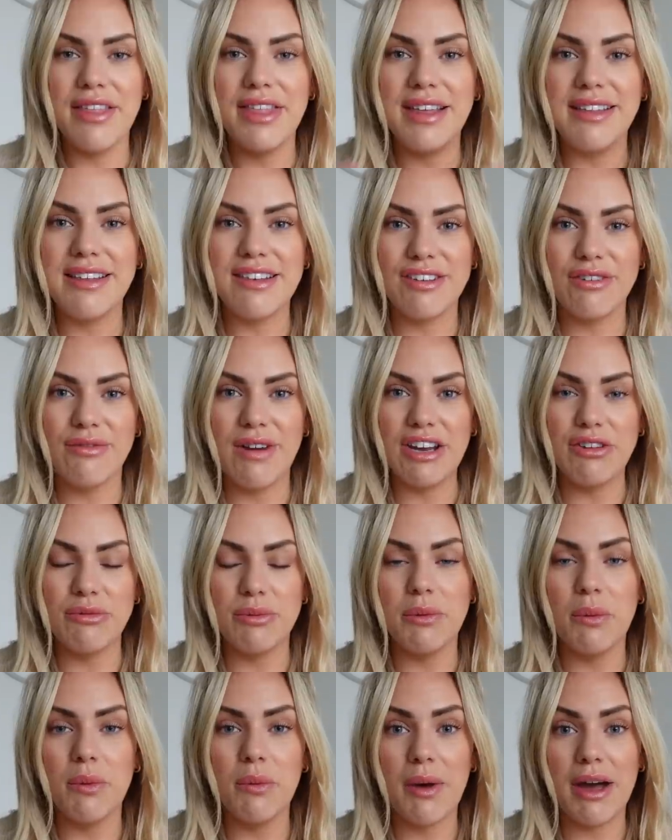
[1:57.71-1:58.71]
I think this
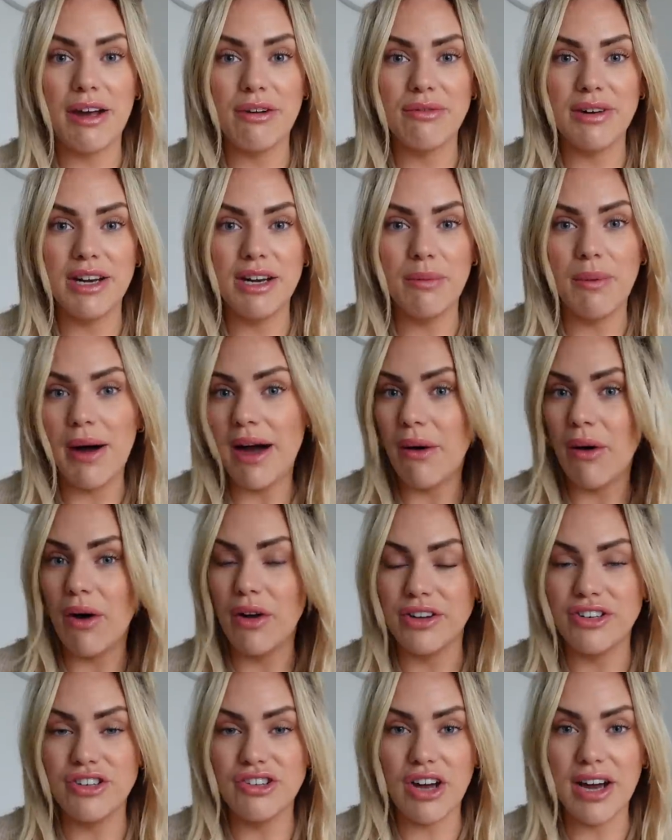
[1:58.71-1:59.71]
arrangement will work really well
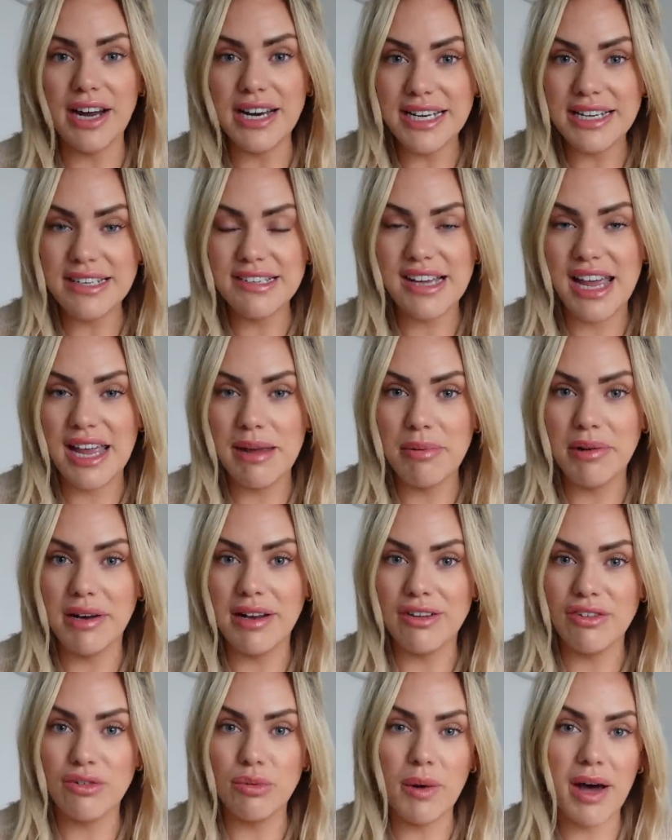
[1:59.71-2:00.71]
on a dining table
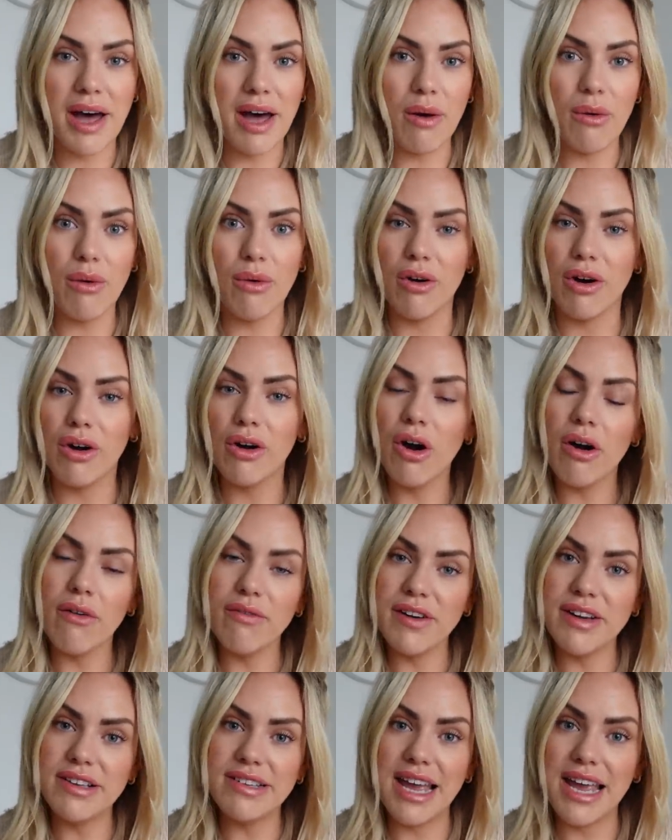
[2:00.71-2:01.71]
as well, or a
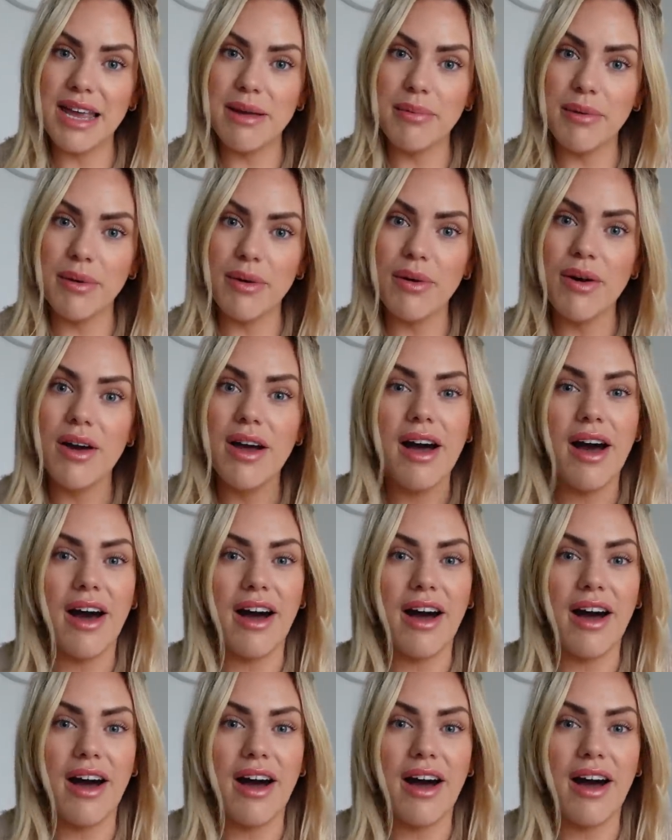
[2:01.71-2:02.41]
coffee table.